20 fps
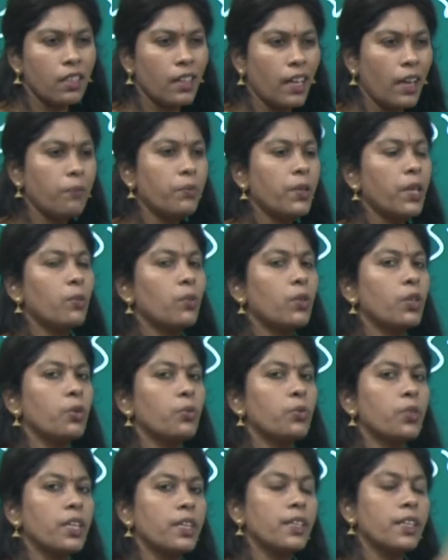Everyone
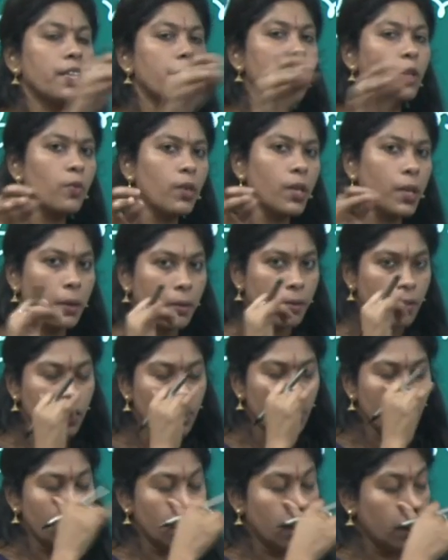you treated equally.
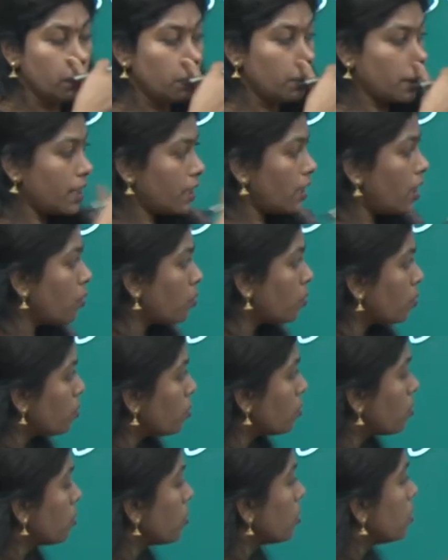But
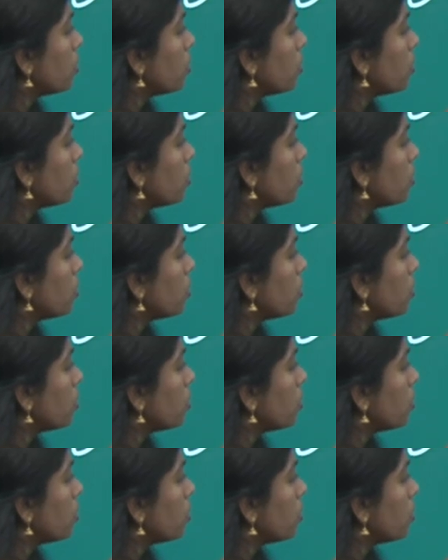now,